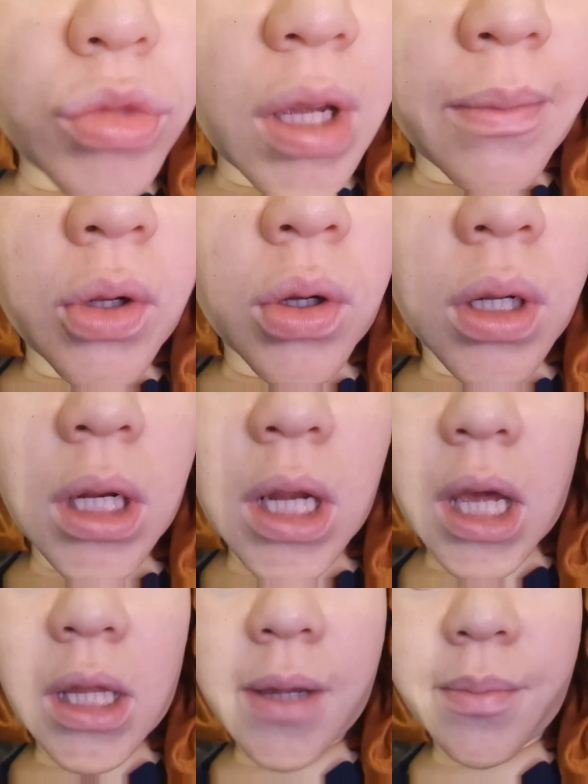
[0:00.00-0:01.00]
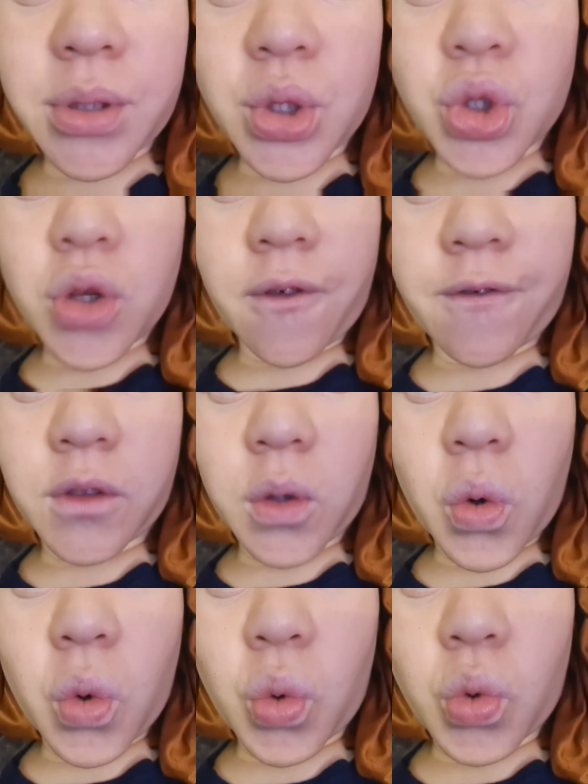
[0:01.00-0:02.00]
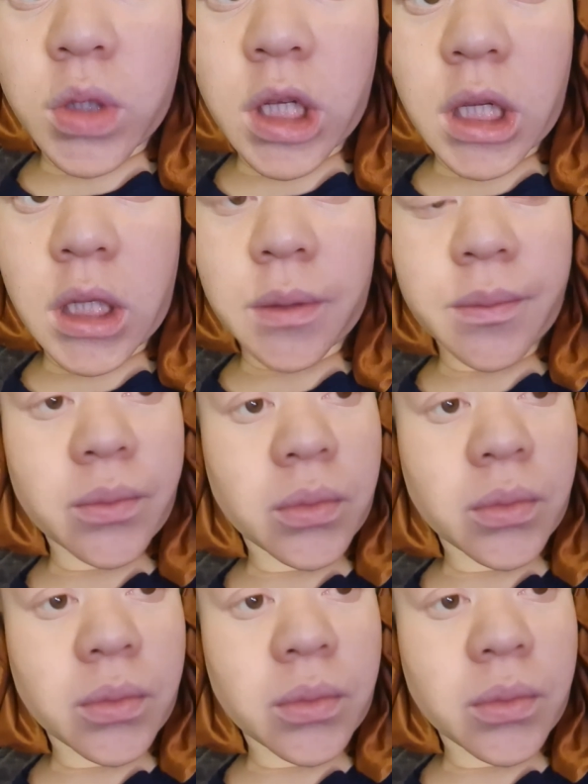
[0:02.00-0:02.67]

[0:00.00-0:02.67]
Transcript: I'm not gonna lie, they've been soft all day.